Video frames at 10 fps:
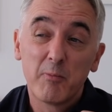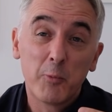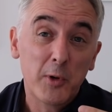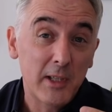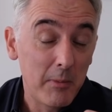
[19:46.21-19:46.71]

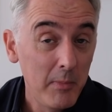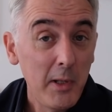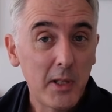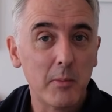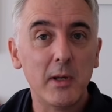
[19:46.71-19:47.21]
what that
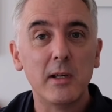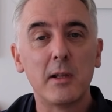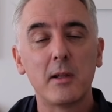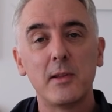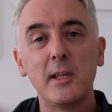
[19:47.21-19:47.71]
means to me
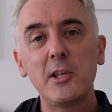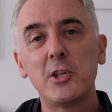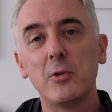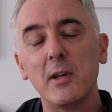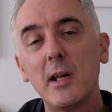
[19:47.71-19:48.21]
is that the
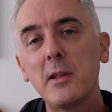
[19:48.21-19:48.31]
issue